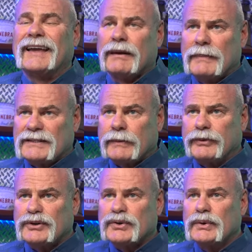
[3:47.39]
it can mess
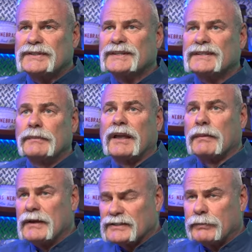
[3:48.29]
up your sewer system, it
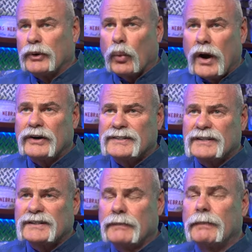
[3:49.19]
can mess up your water
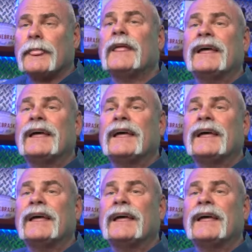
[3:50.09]
system,